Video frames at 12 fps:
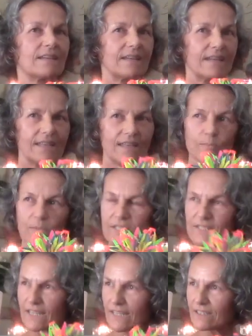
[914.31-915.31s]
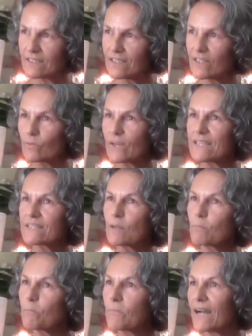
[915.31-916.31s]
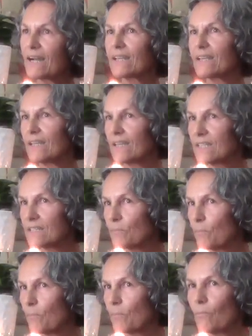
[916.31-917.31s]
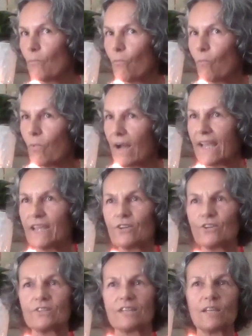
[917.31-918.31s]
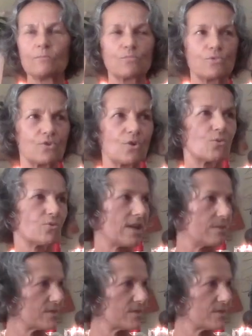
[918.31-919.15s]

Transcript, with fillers: in the particular ways the body is wired and programmed.